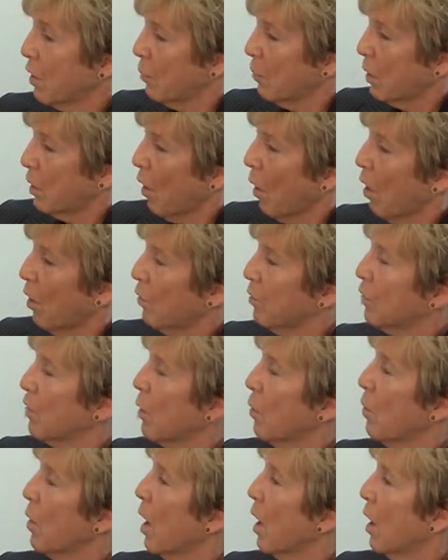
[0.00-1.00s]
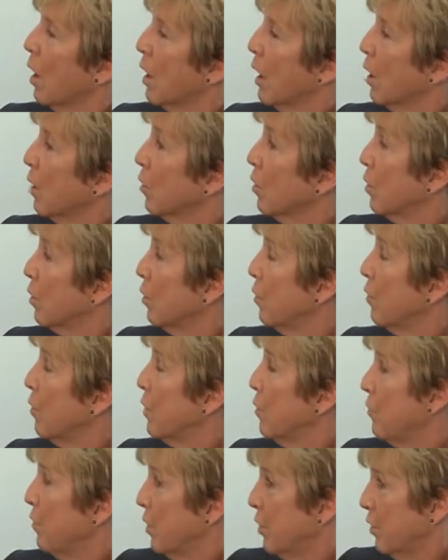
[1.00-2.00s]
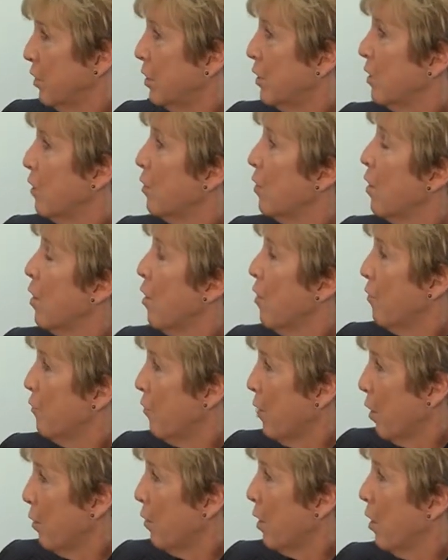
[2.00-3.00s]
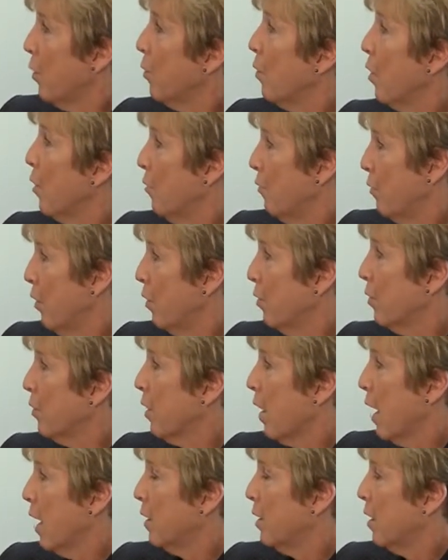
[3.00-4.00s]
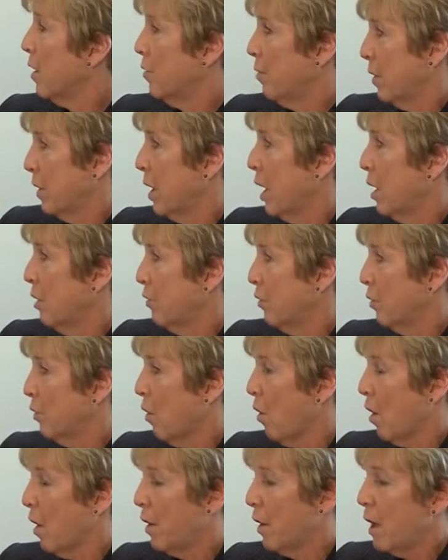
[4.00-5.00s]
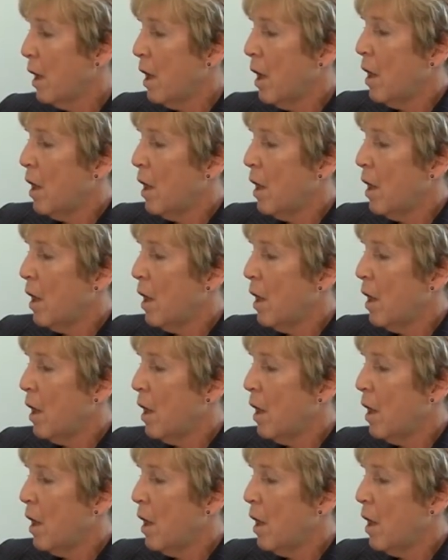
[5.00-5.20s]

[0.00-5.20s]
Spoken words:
it would also include the Virginia photo voter identification card.